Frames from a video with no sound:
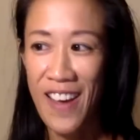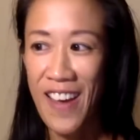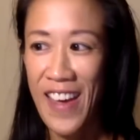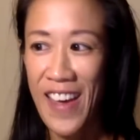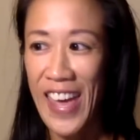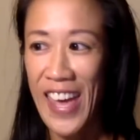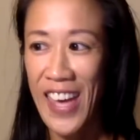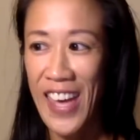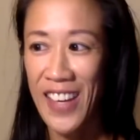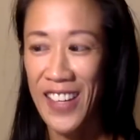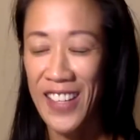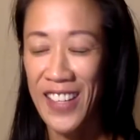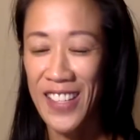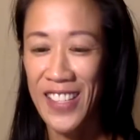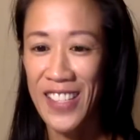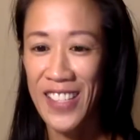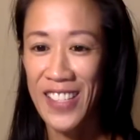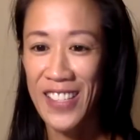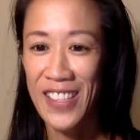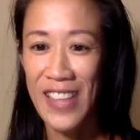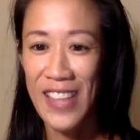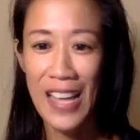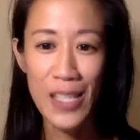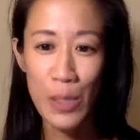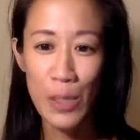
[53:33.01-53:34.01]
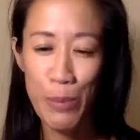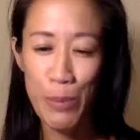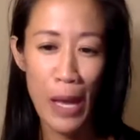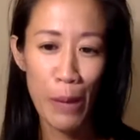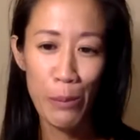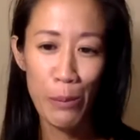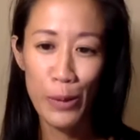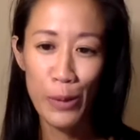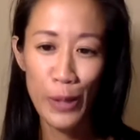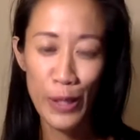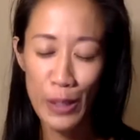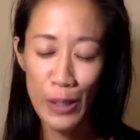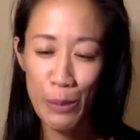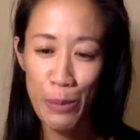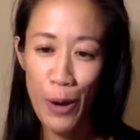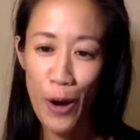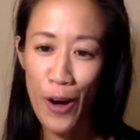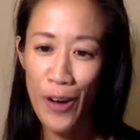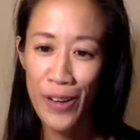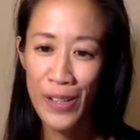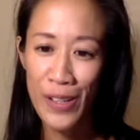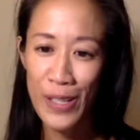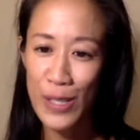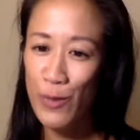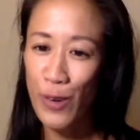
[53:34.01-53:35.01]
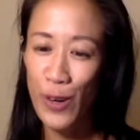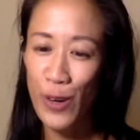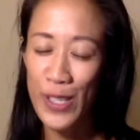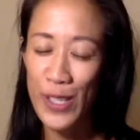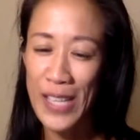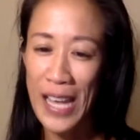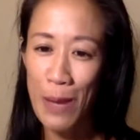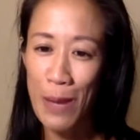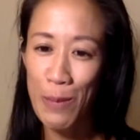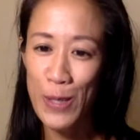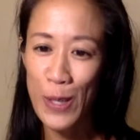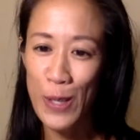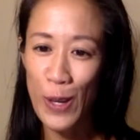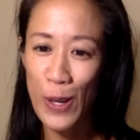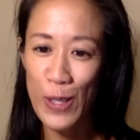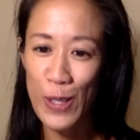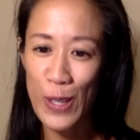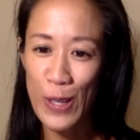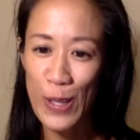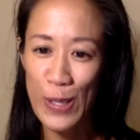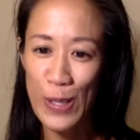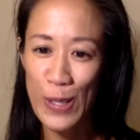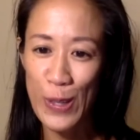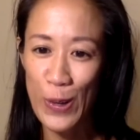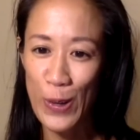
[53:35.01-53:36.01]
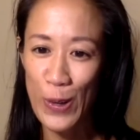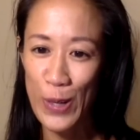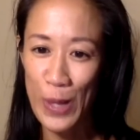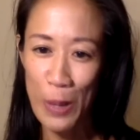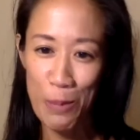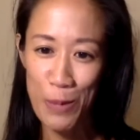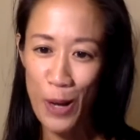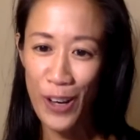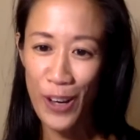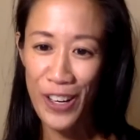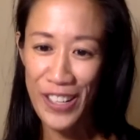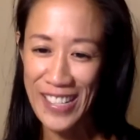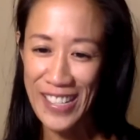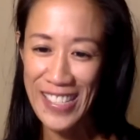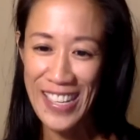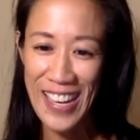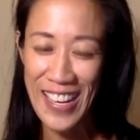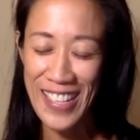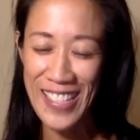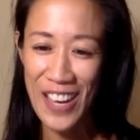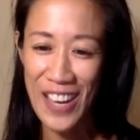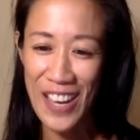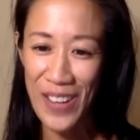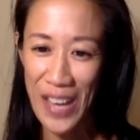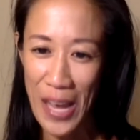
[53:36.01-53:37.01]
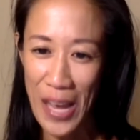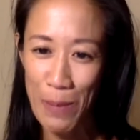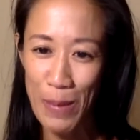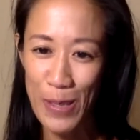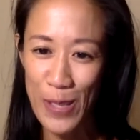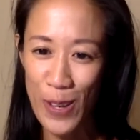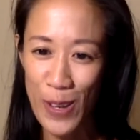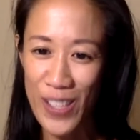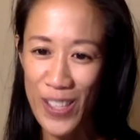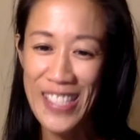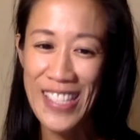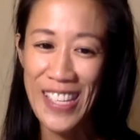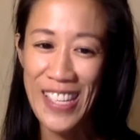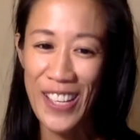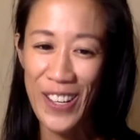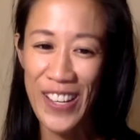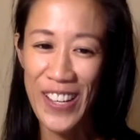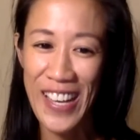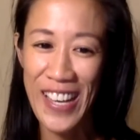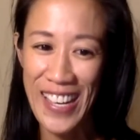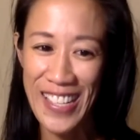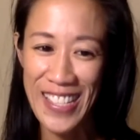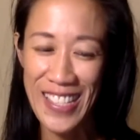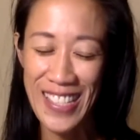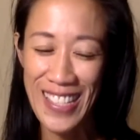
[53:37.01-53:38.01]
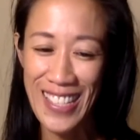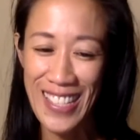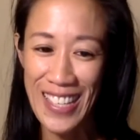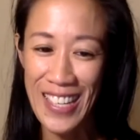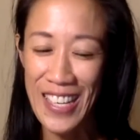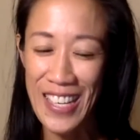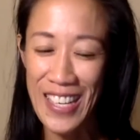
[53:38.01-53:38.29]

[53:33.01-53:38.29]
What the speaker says: And that's a pebble in the pond as far as Amazon's concerned. I'm not going to take down Amazon single-handedly.